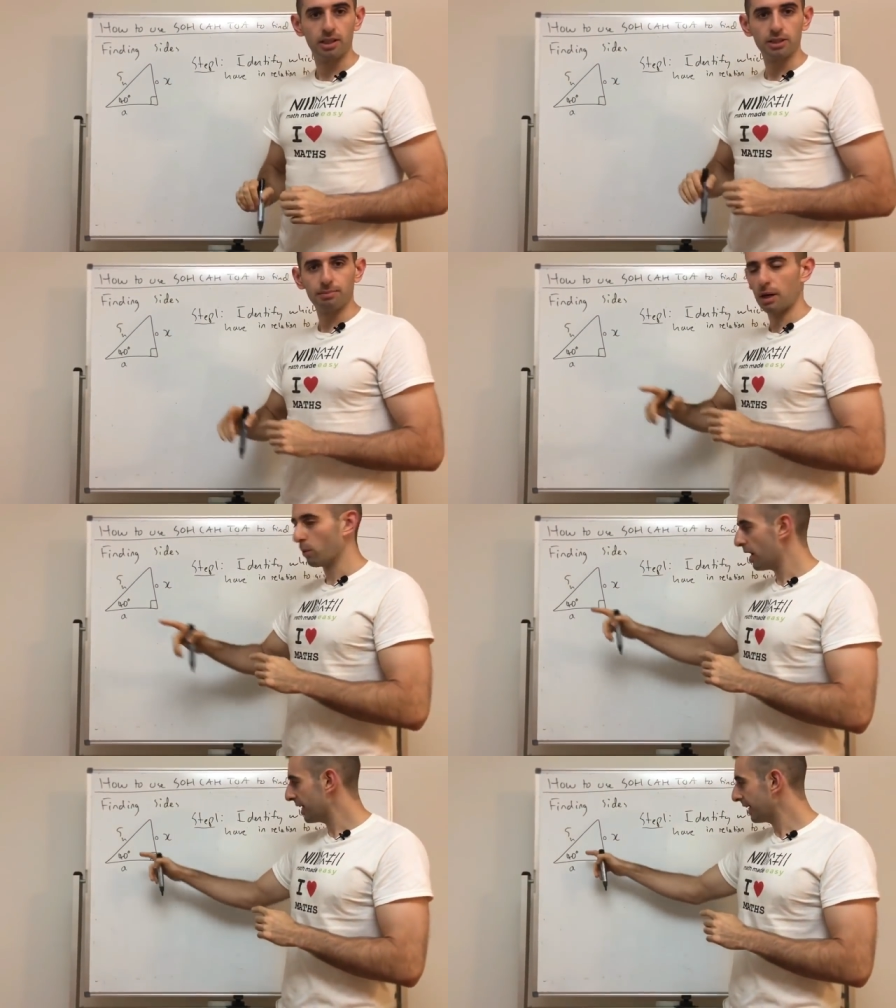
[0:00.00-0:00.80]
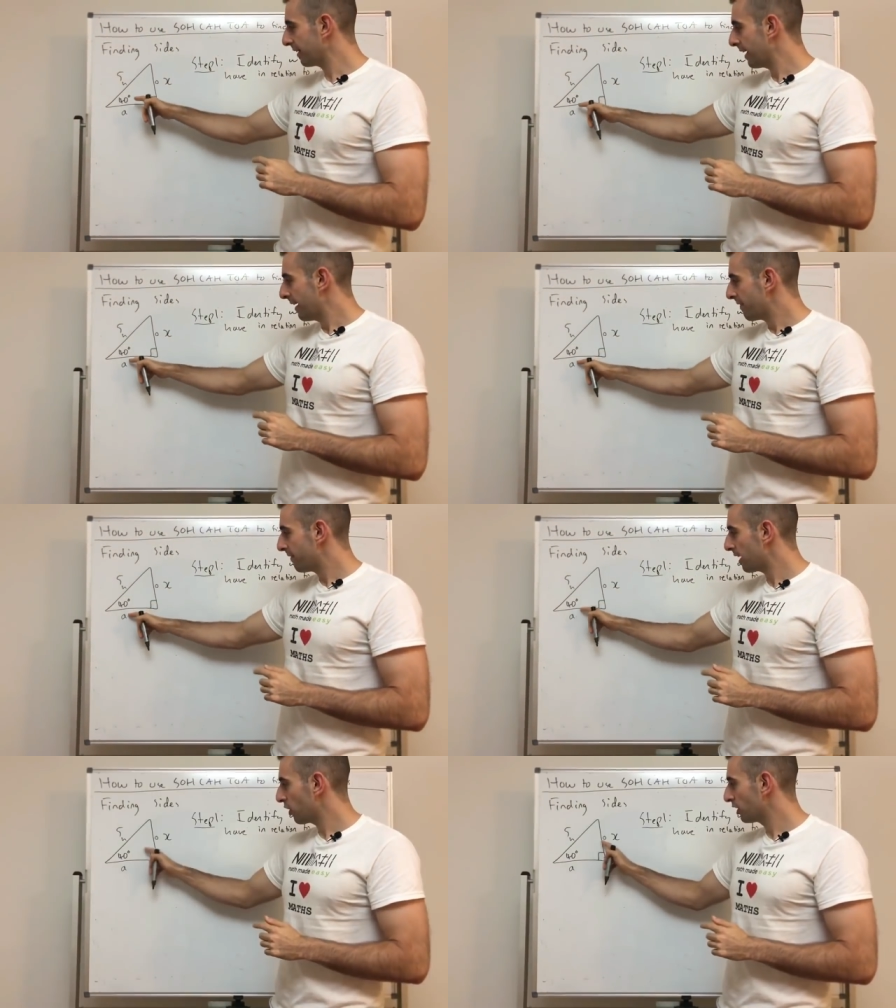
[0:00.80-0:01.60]
So by writing
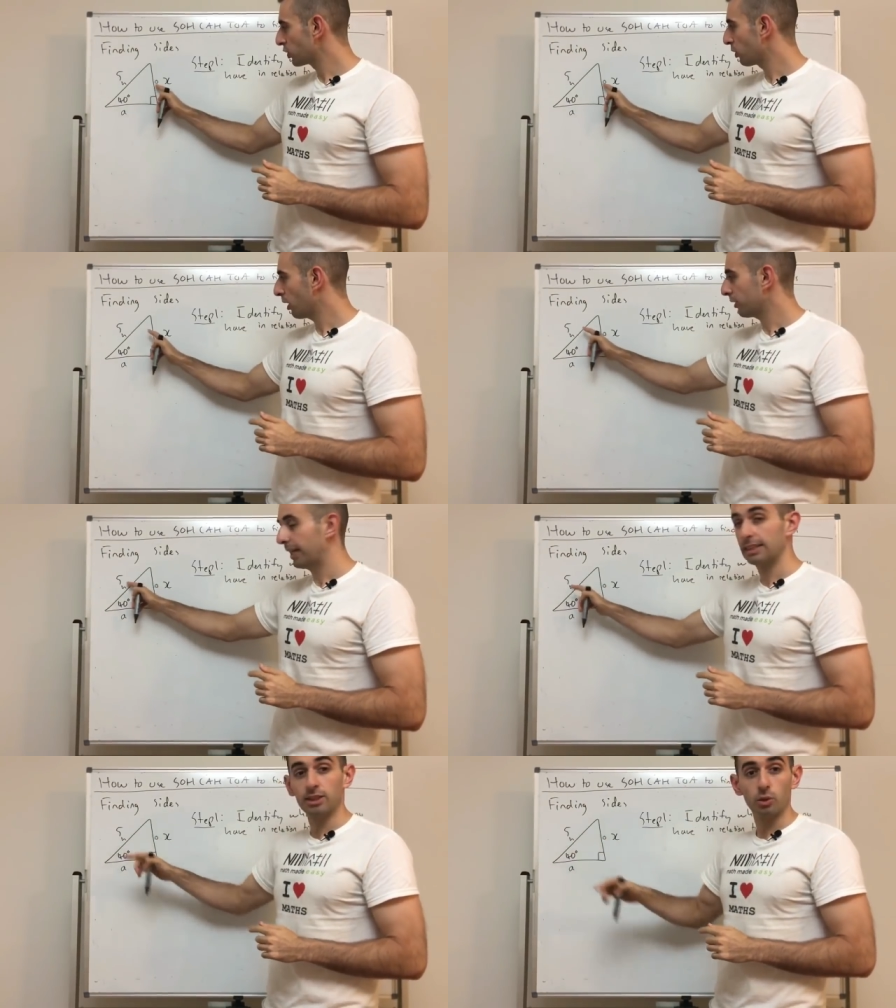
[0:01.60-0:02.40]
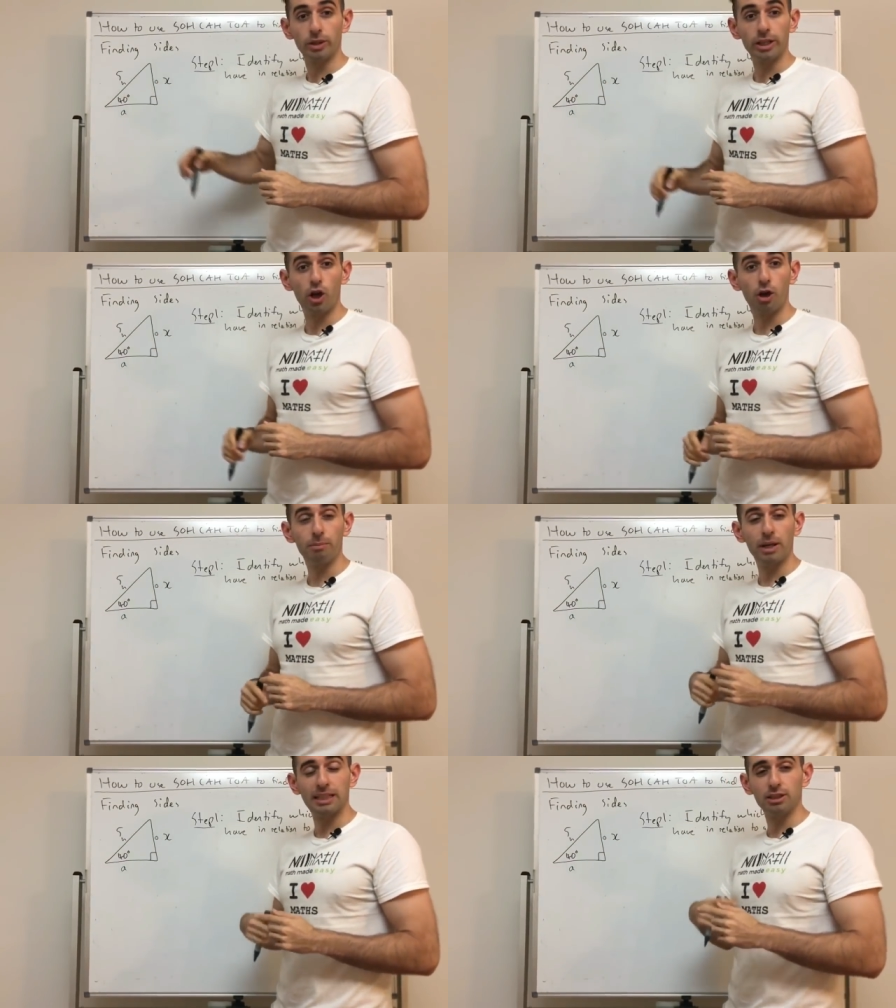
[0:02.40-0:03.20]
that on the triangle there, it's going to really help
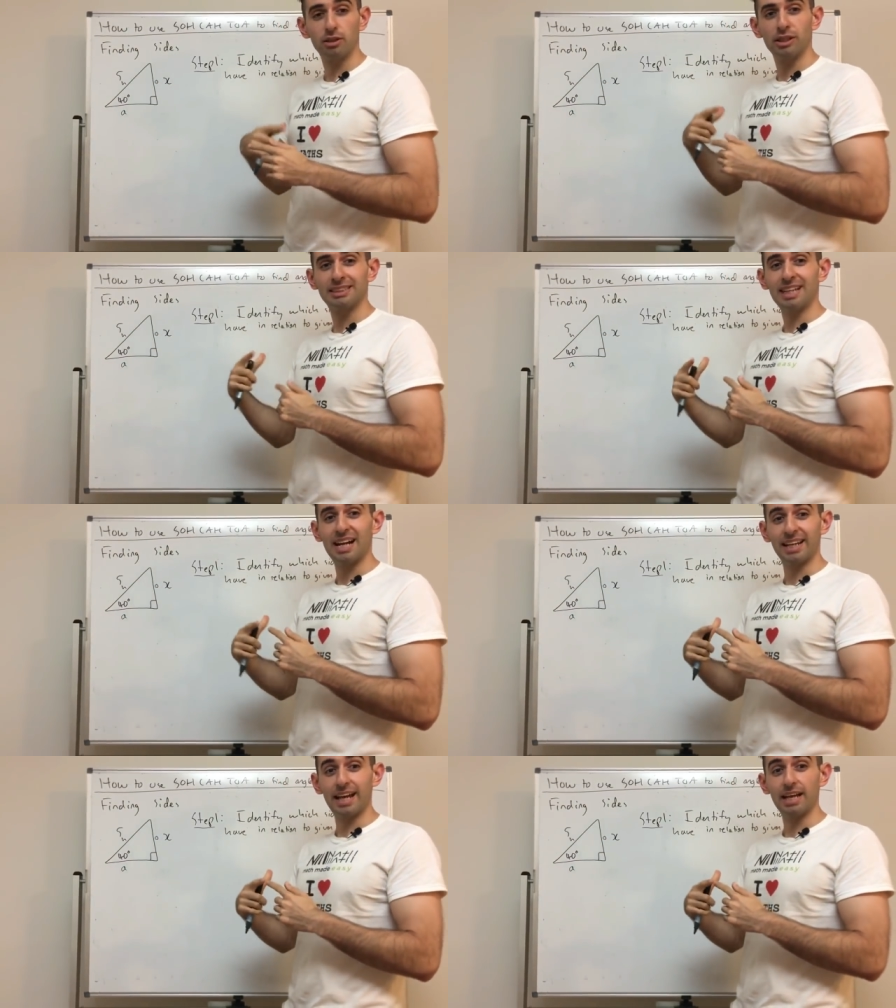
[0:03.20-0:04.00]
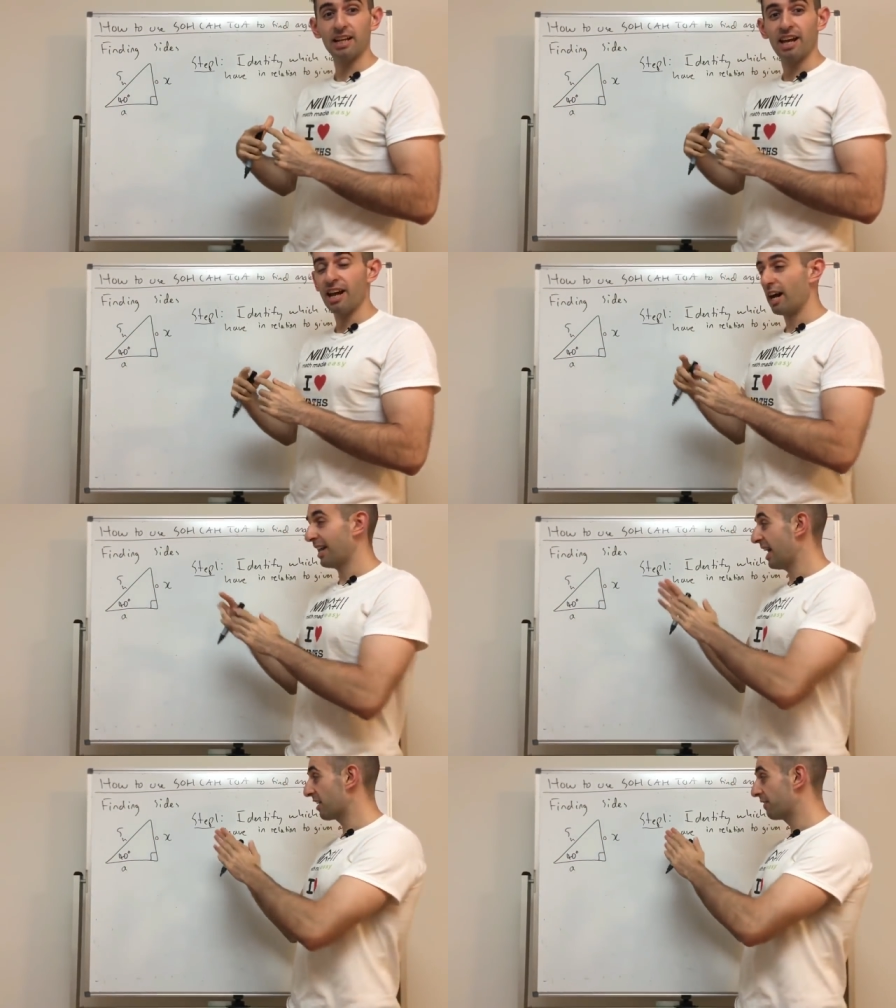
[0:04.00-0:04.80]
you as you're starting out on
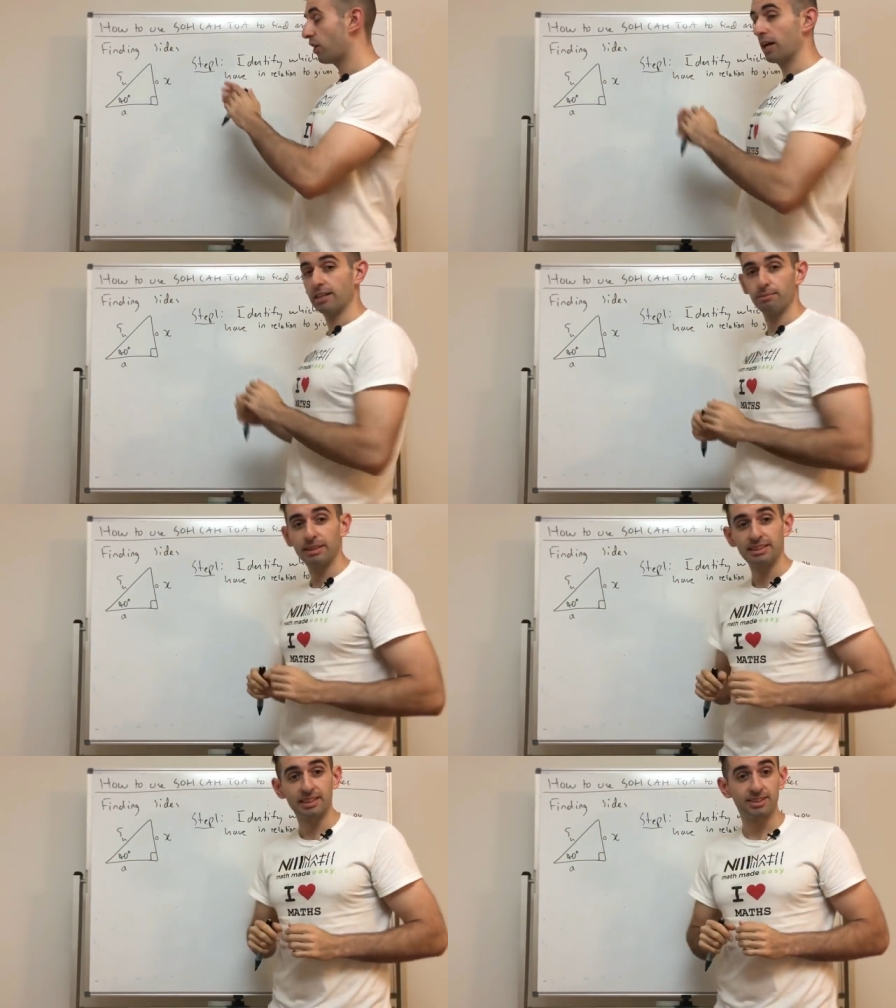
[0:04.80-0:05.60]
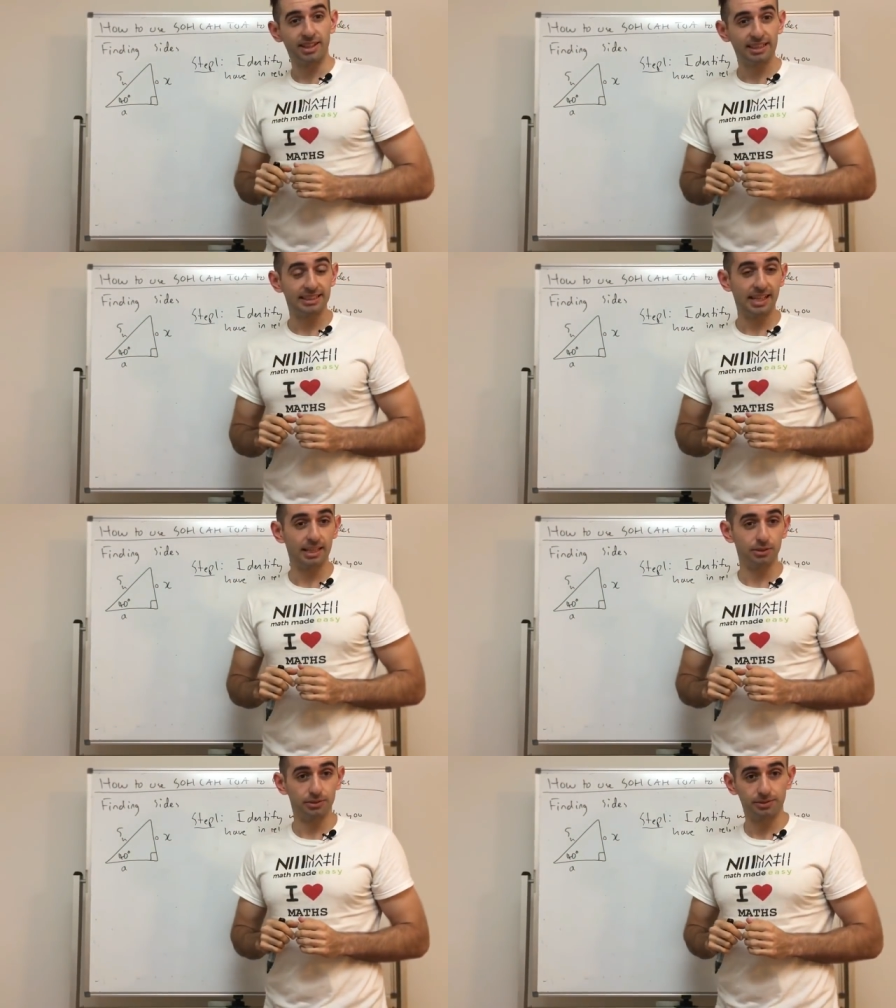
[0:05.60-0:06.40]
how to find missing sides and
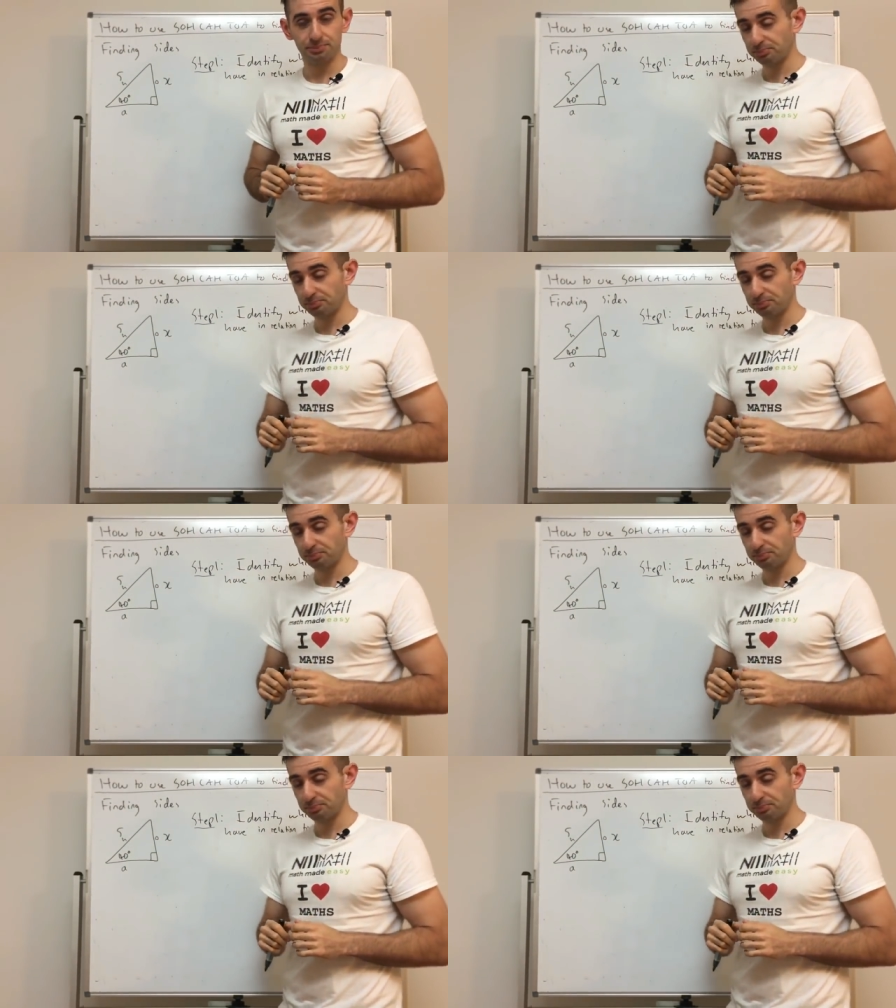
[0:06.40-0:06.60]
angles.